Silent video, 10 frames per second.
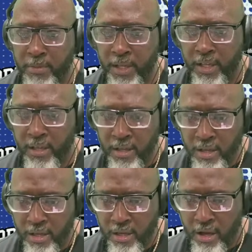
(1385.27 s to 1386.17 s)
to be
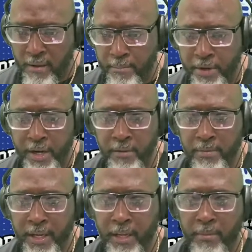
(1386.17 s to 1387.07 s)
um, putting the
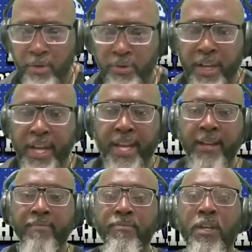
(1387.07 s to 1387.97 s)
blame on the AD
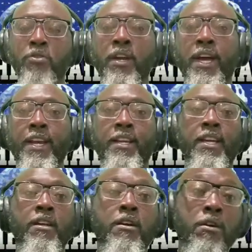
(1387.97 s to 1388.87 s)
on the
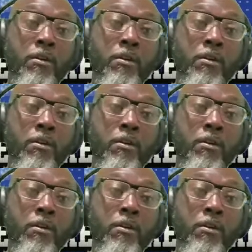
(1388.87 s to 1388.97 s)
AD,